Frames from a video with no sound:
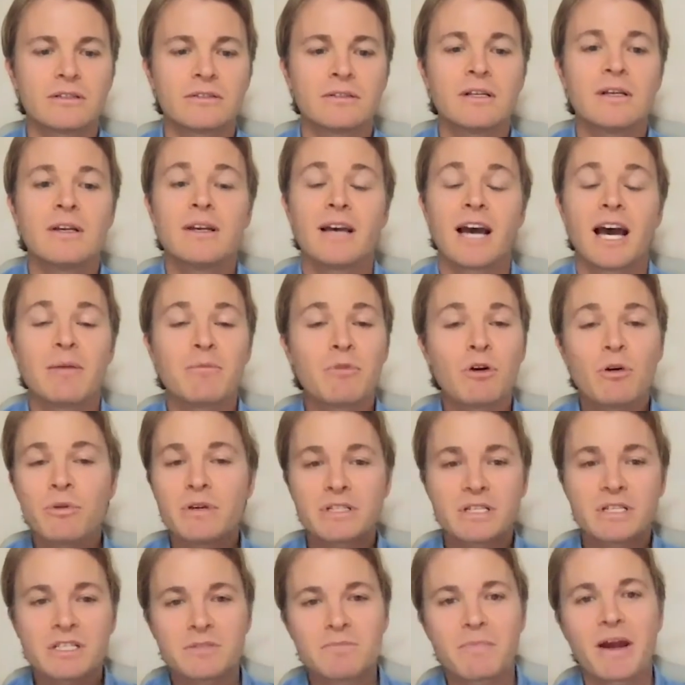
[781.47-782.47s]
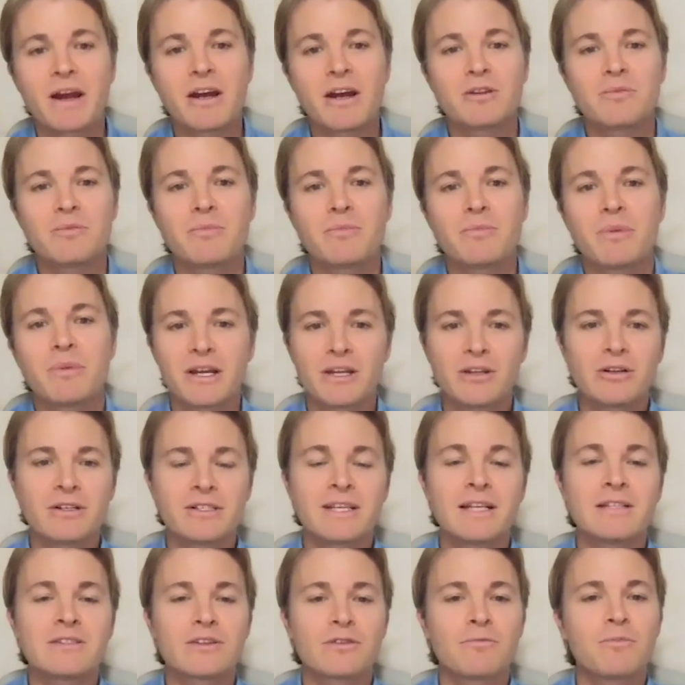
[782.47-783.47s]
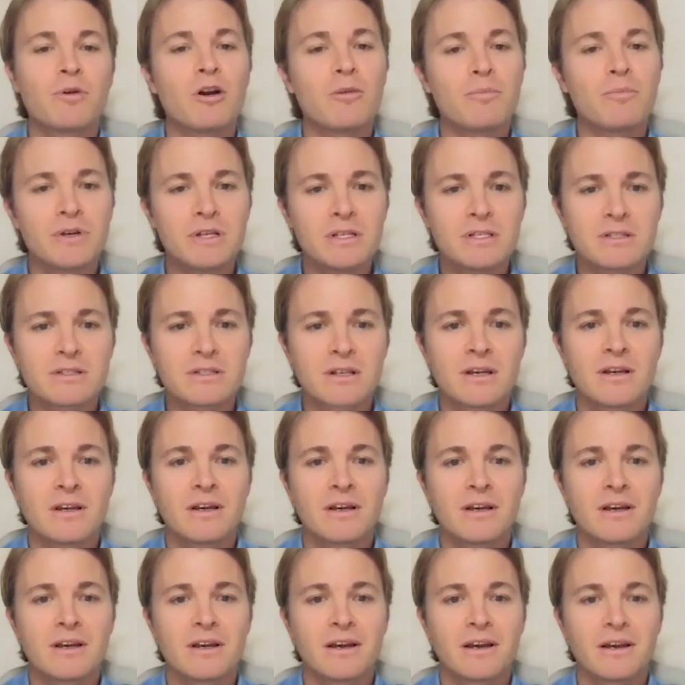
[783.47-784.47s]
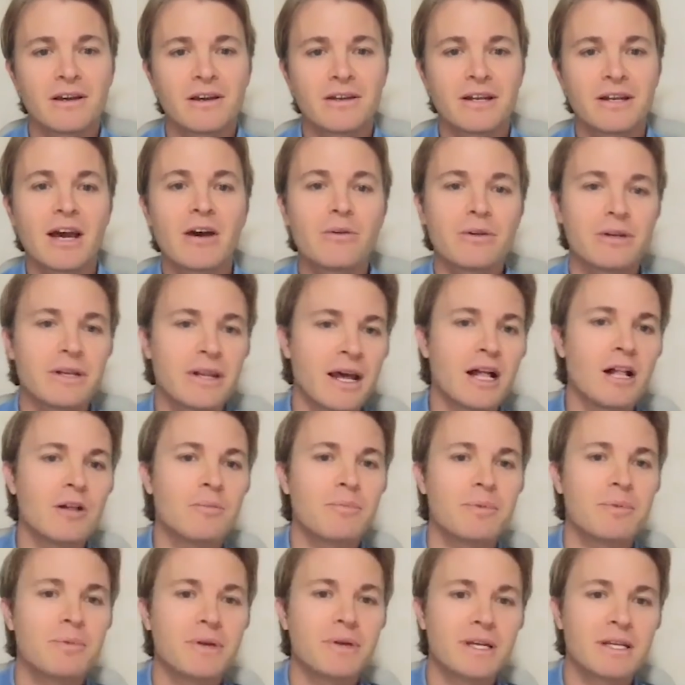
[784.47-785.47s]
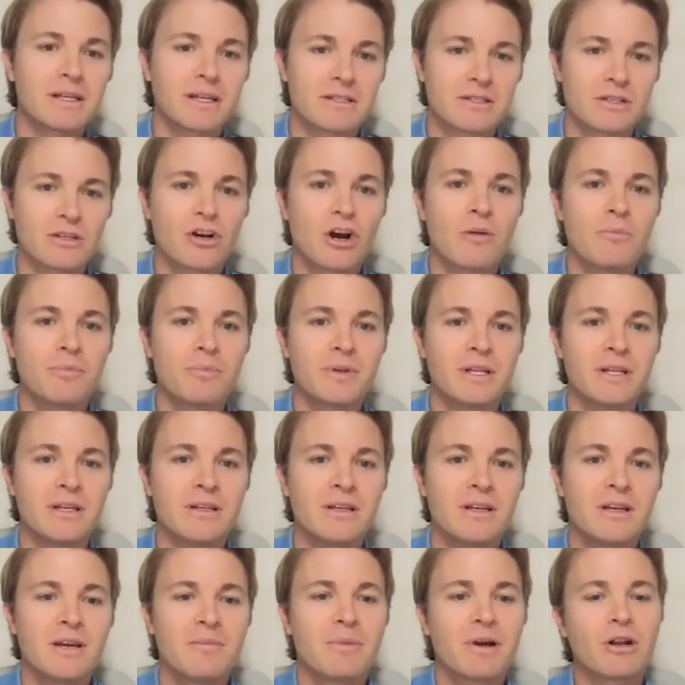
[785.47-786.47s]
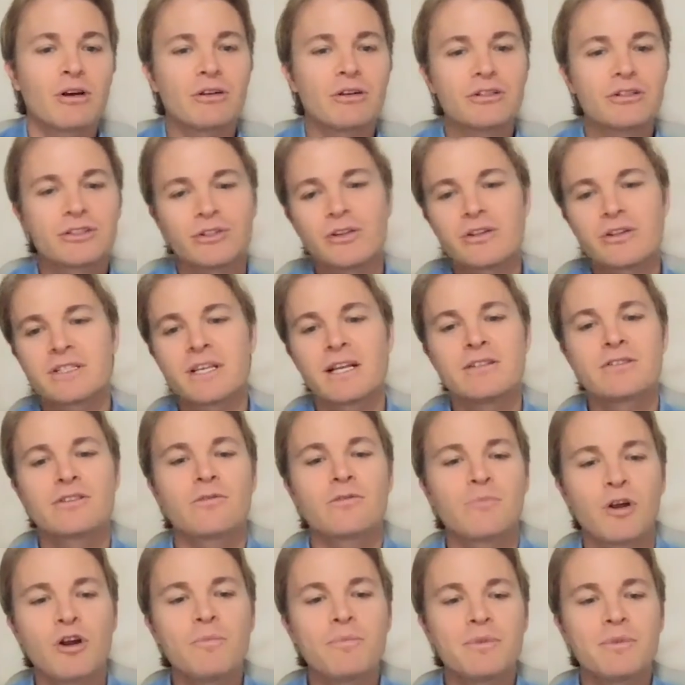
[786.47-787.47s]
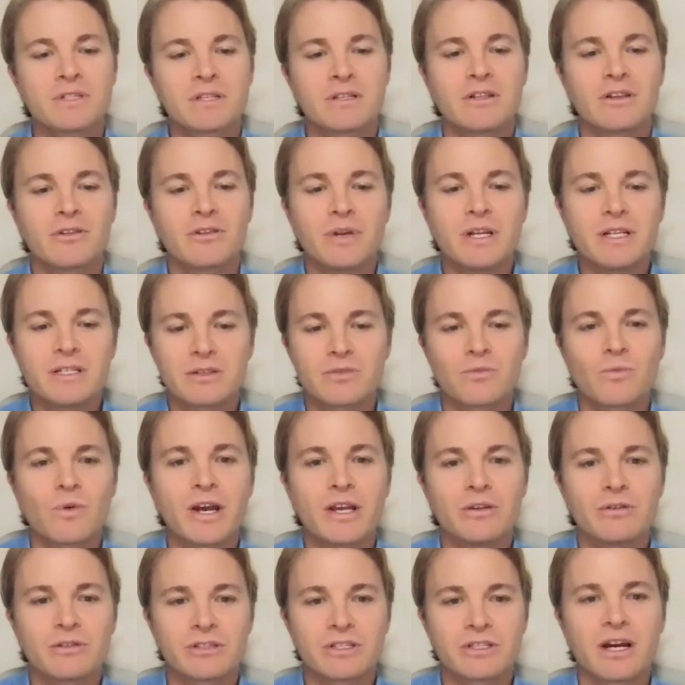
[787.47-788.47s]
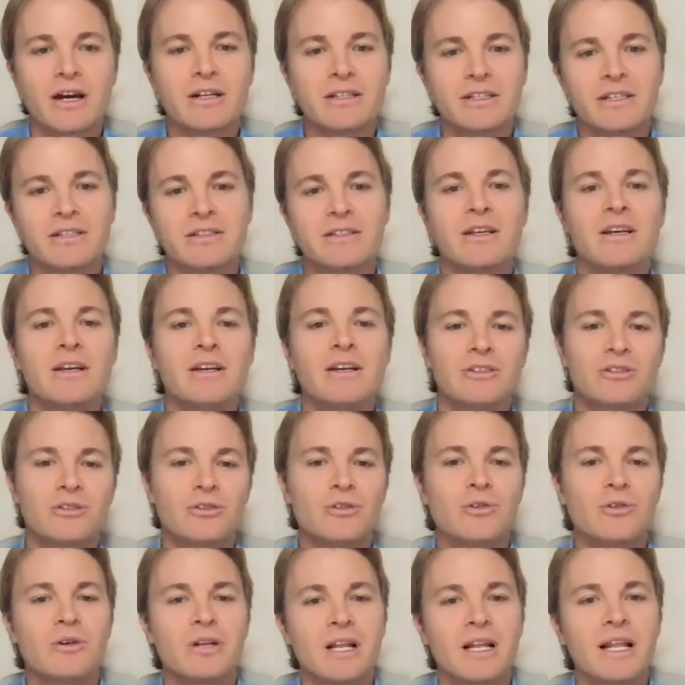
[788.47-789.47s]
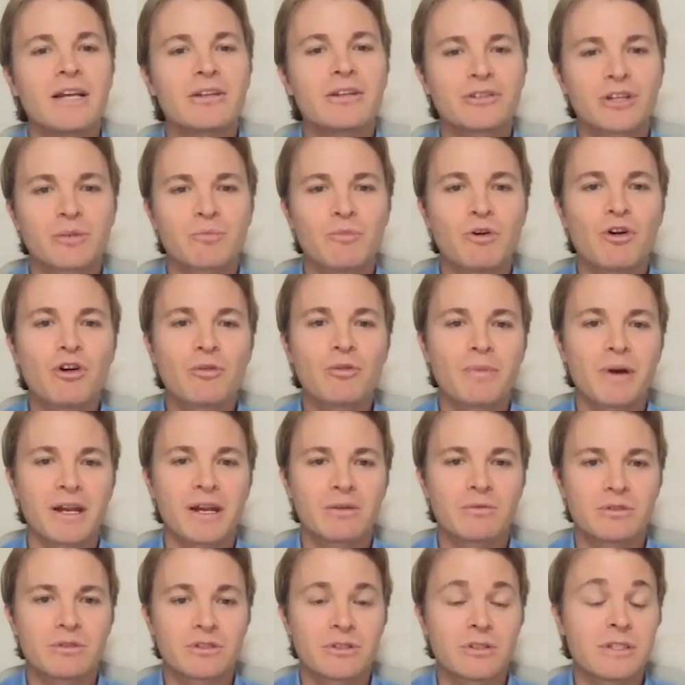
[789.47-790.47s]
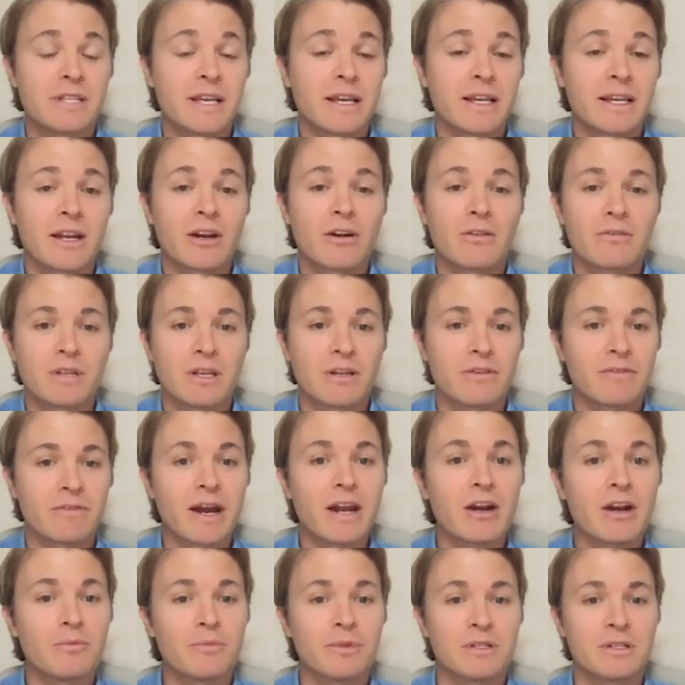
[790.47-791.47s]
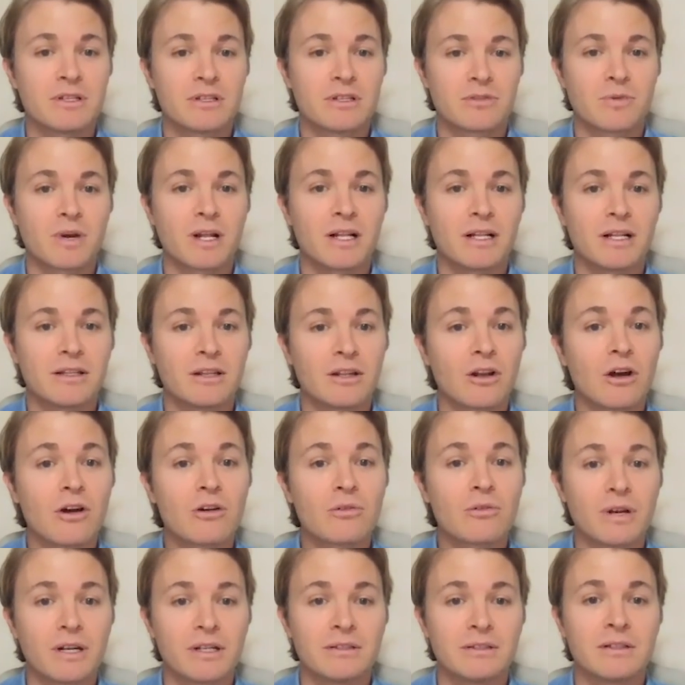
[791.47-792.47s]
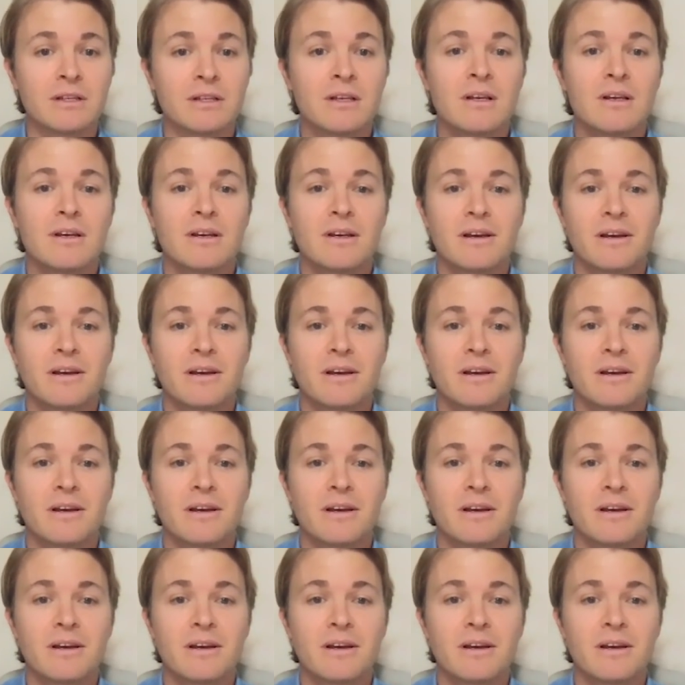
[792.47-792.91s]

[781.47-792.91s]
And I'm always inspired by your sense of purpose now in helping as a company, but also your sense of purpose. And the reason why you started to do an electric motorbike was to take care of the environment as well in the long run.